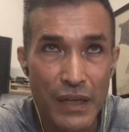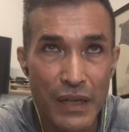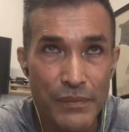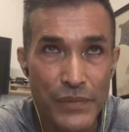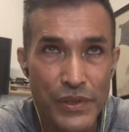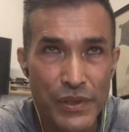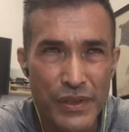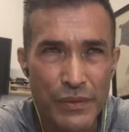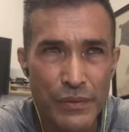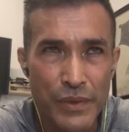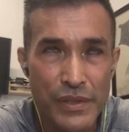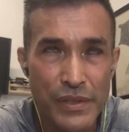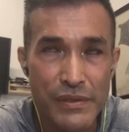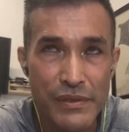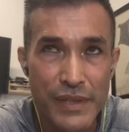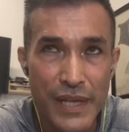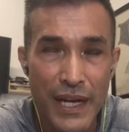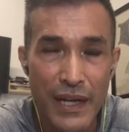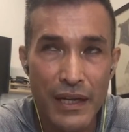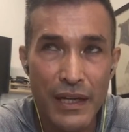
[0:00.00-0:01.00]
So there wasn't
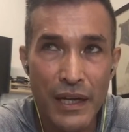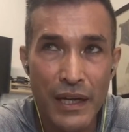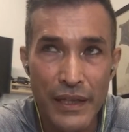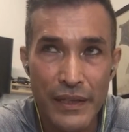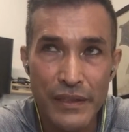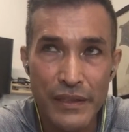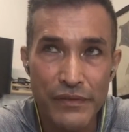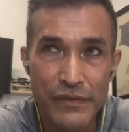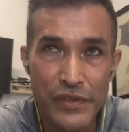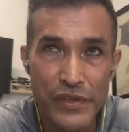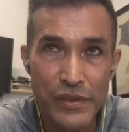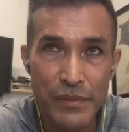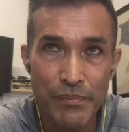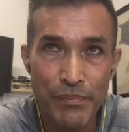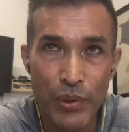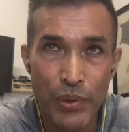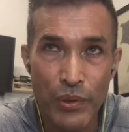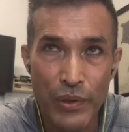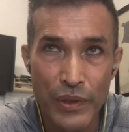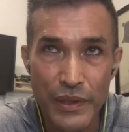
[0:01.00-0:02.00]
that kind of
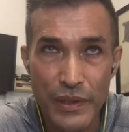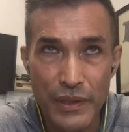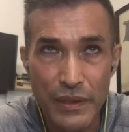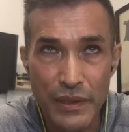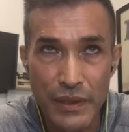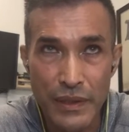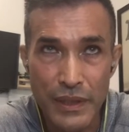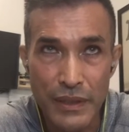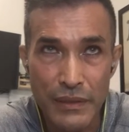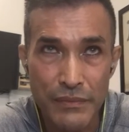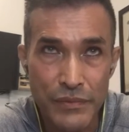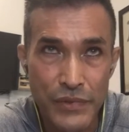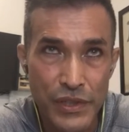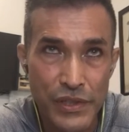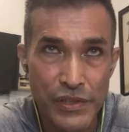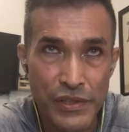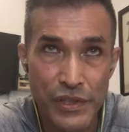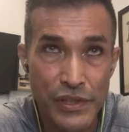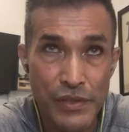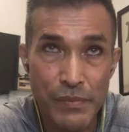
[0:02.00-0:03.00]
support,
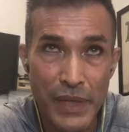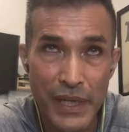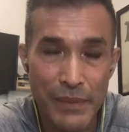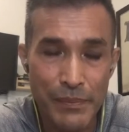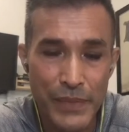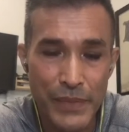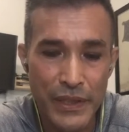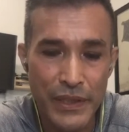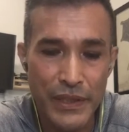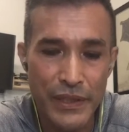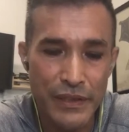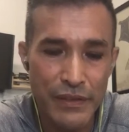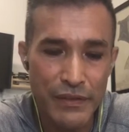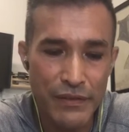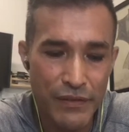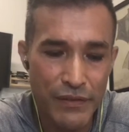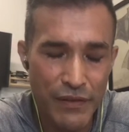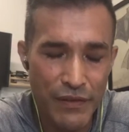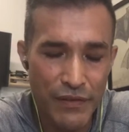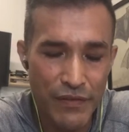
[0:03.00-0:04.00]
just my immediate
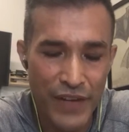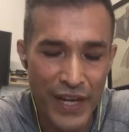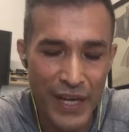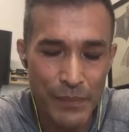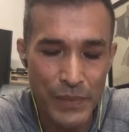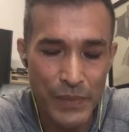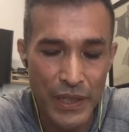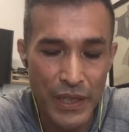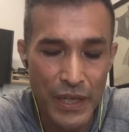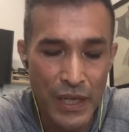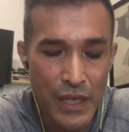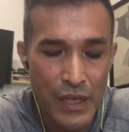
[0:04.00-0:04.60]
family.